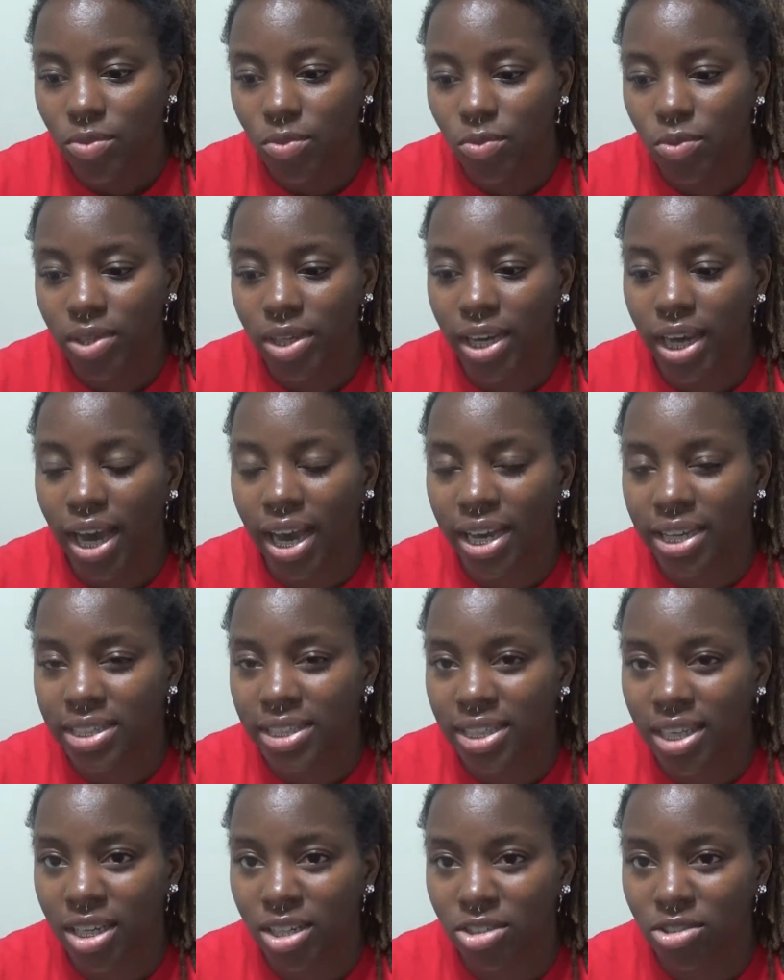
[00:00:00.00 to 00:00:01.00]
when God
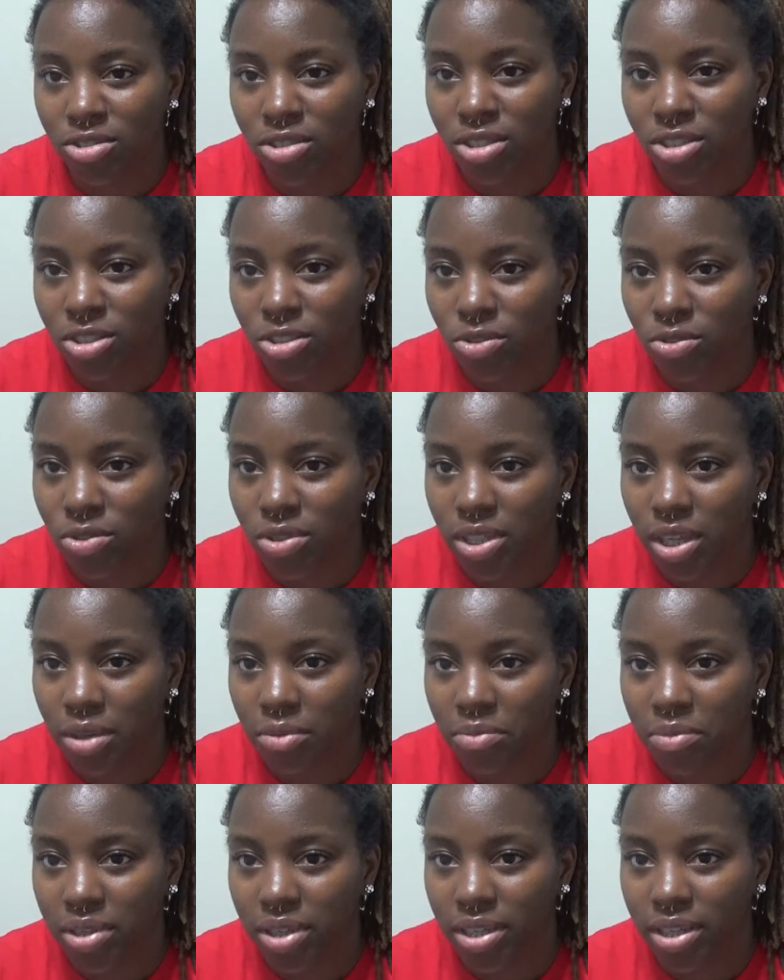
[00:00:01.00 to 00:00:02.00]
tell you to do
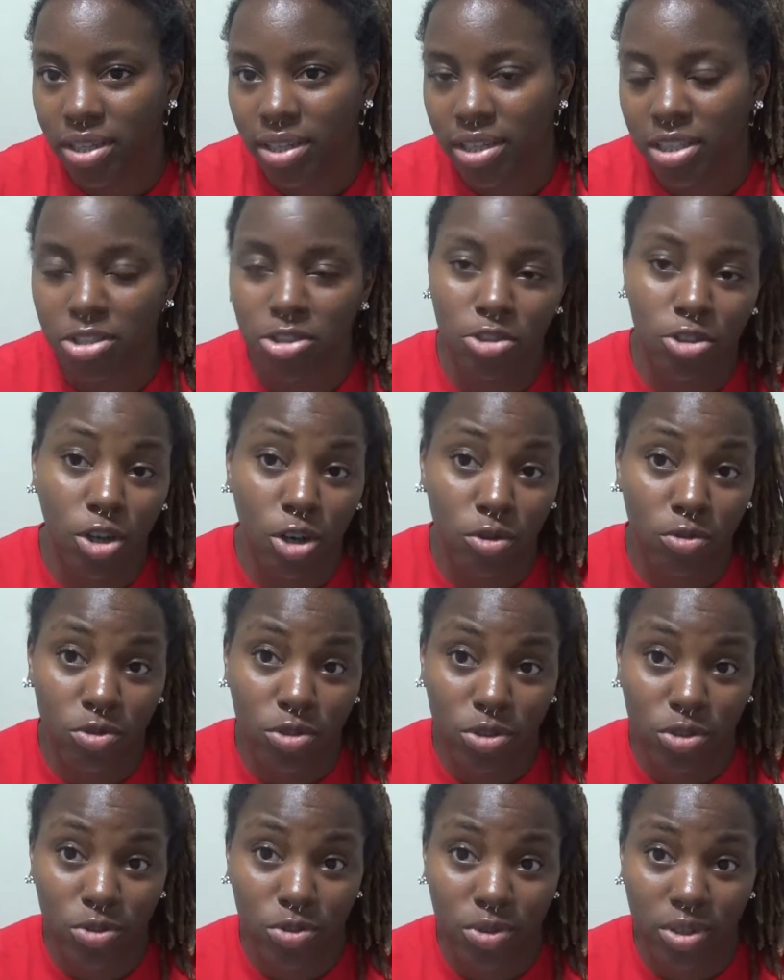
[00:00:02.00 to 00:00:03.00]
something and you don't
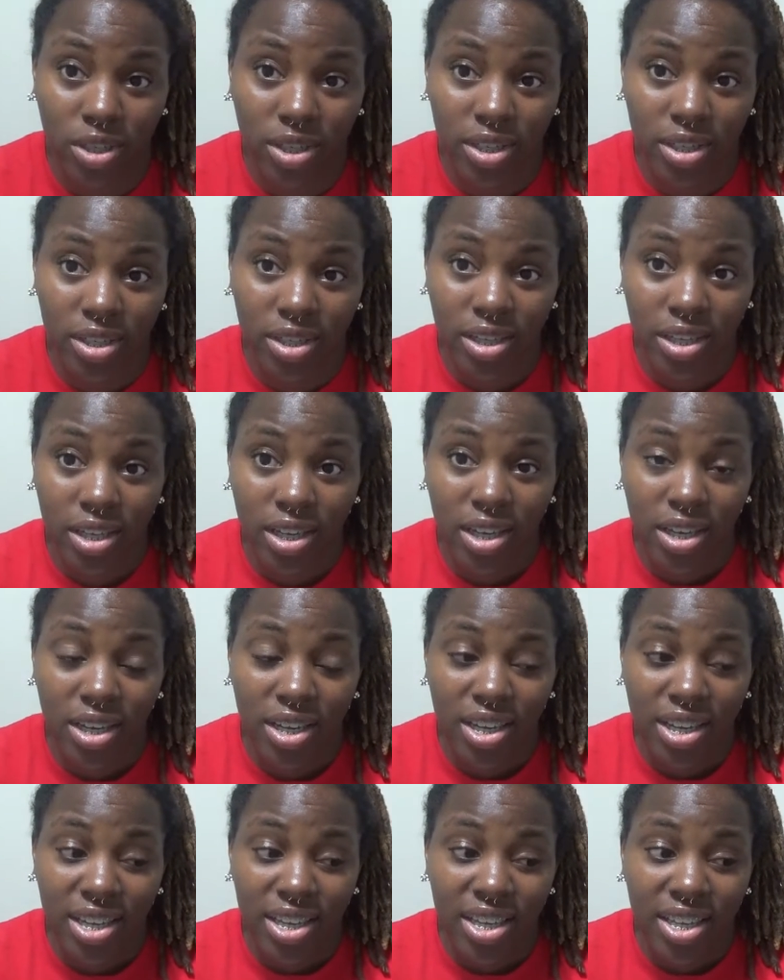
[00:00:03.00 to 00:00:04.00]
do it,
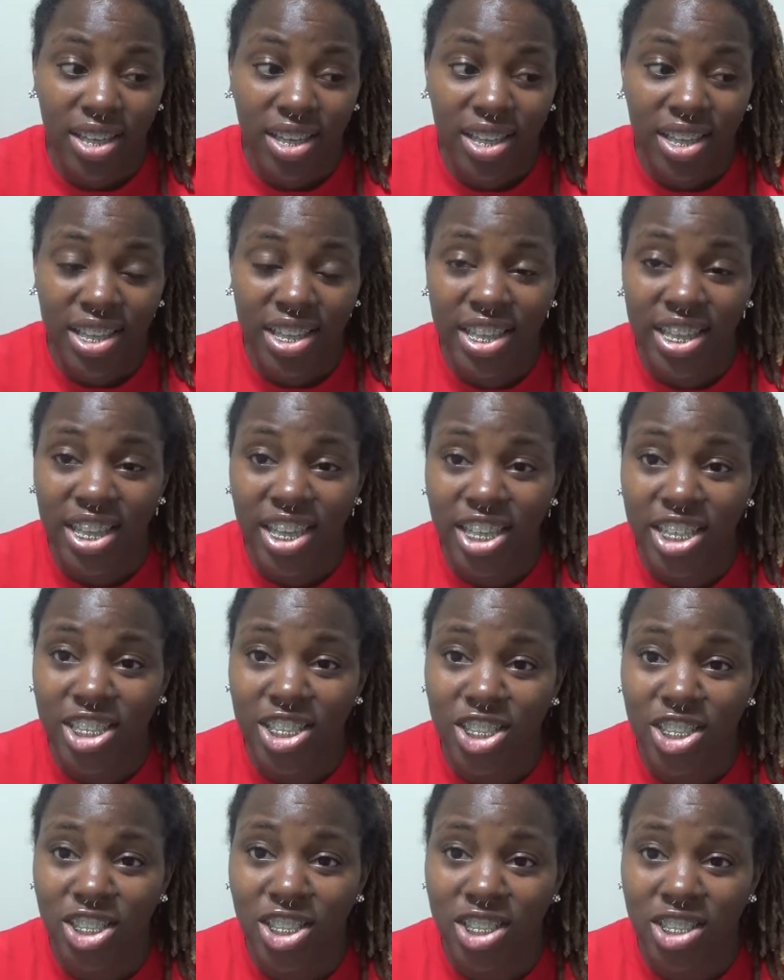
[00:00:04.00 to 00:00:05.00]

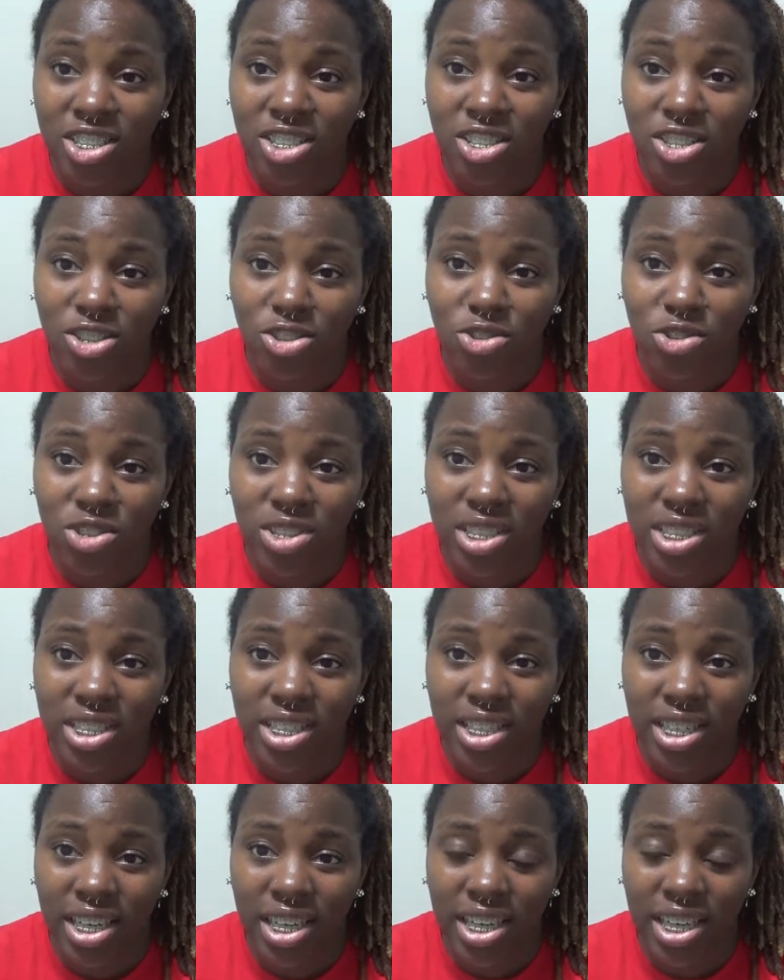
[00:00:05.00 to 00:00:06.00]
there's it's
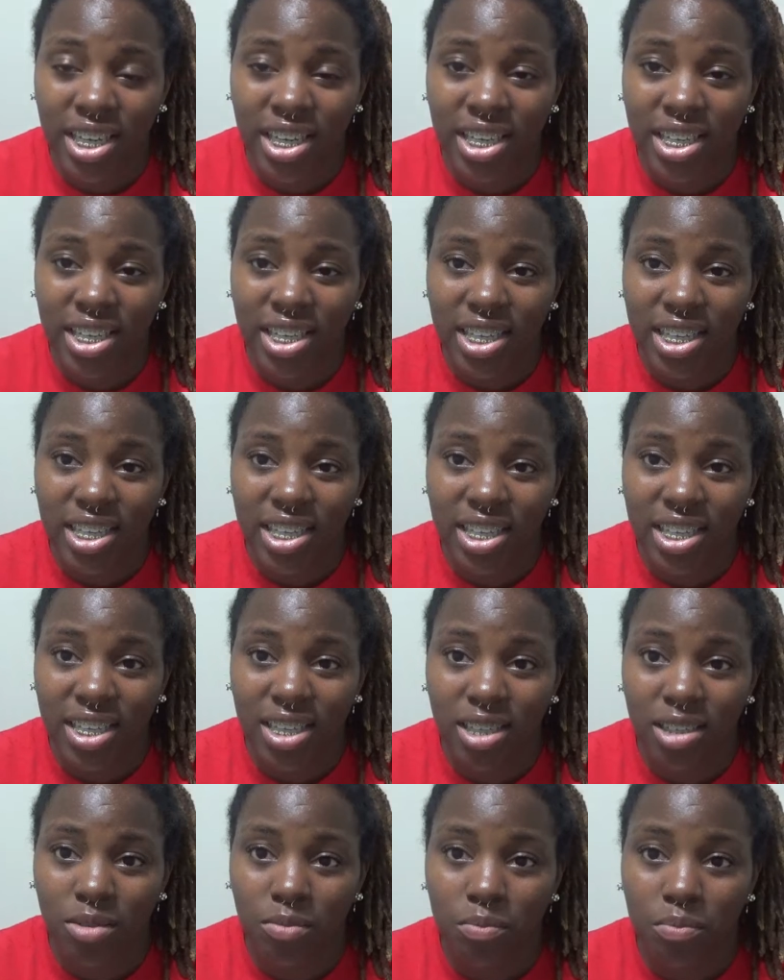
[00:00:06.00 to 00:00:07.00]
usually in
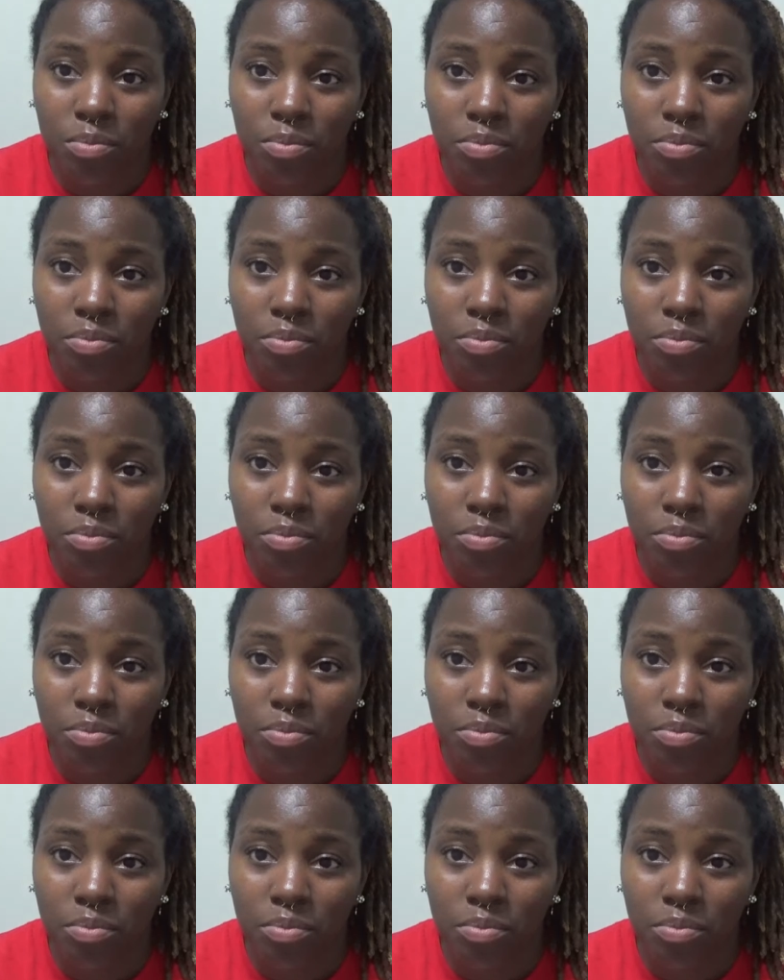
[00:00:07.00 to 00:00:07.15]
in